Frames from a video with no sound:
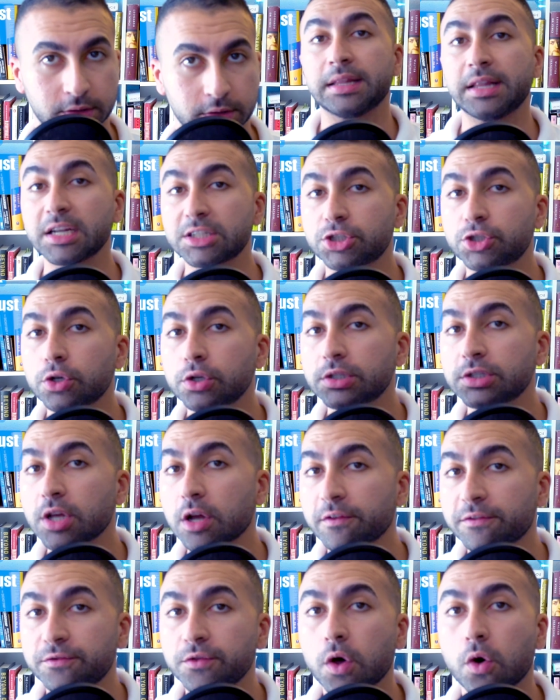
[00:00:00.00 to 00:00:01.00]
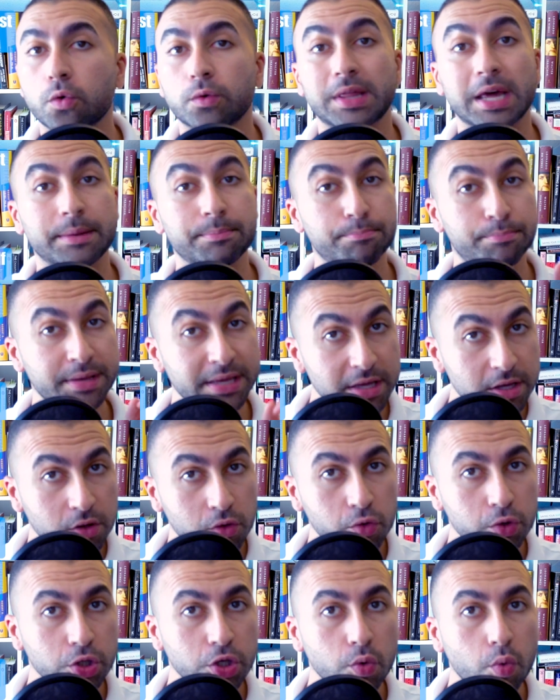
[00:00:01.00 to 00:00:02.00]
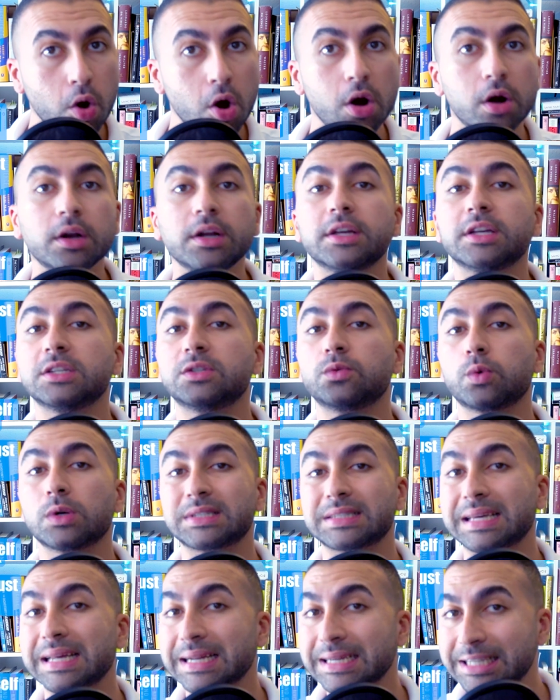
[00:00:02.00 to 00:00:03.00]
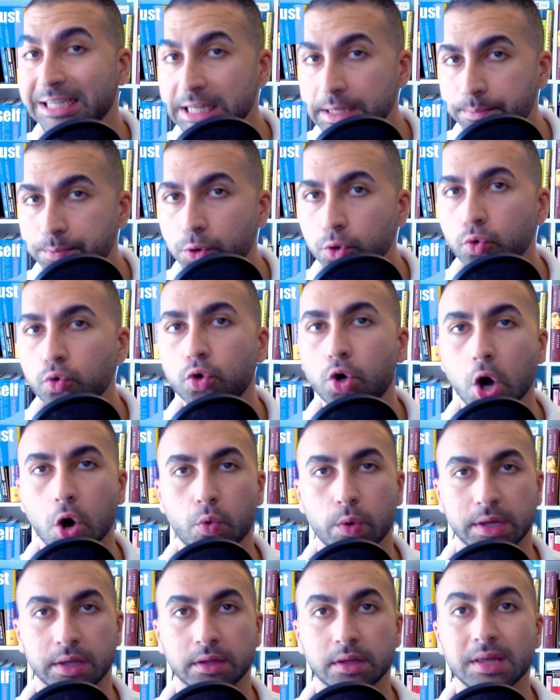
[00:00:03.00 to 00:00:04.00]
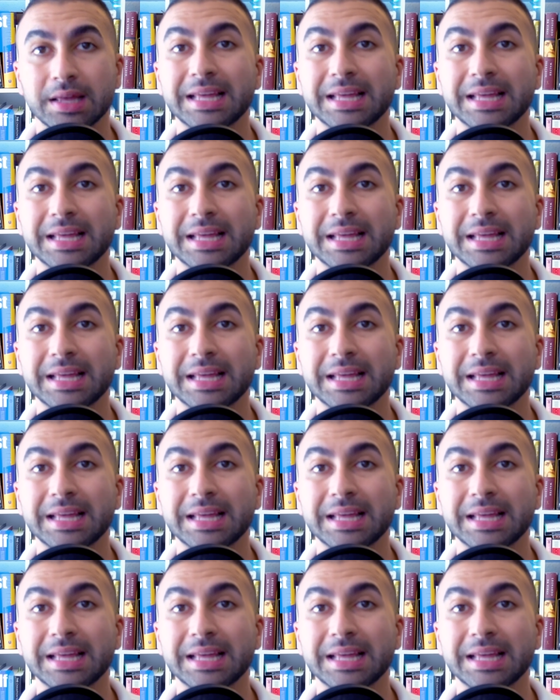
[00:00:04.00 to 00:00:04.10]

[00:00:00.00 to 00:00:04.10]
Let yourself know that being who you are is what's gonna keep you going,